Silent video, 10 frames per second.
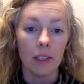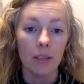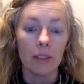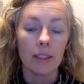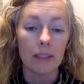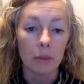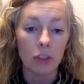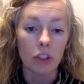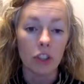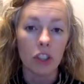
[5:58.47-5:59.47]
with simple
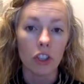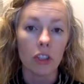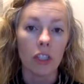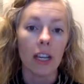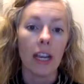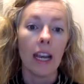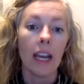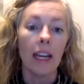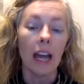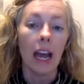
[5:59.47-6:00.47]
sugars
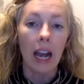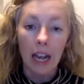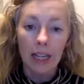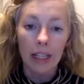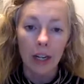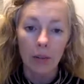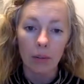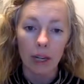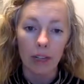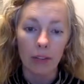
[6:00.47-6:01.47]
and high
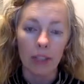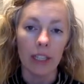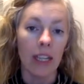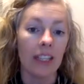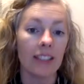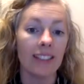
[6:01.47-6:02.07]
carbohydrate, and it's